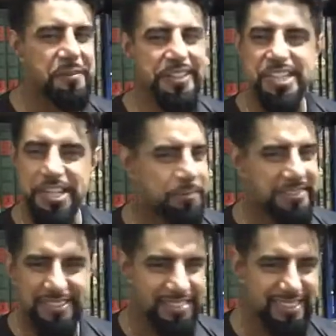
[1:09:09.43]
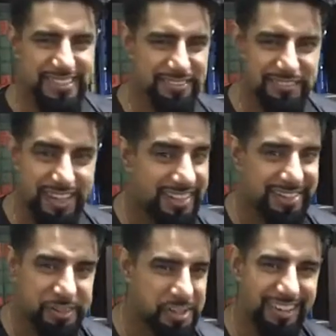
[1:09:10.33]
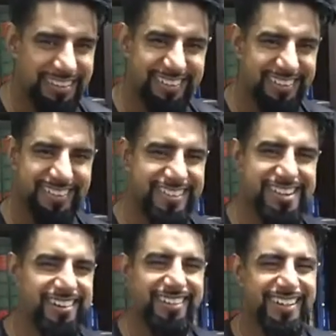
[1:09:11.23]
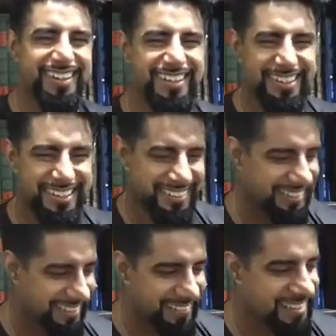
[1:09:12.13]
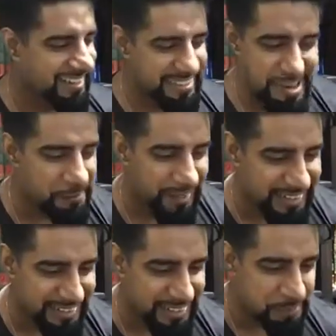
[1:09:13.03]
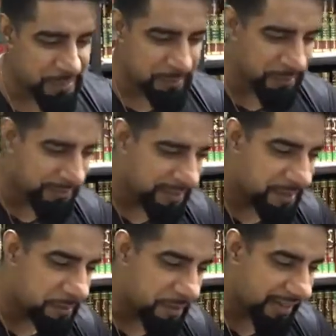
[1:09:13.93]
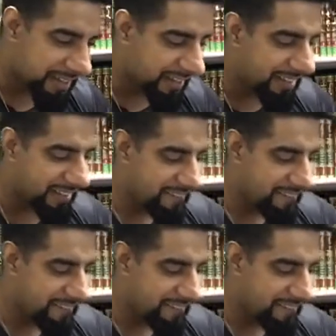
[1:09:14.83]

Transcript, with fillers: she was conceived. I don't know. no, no idea, people. But, uh,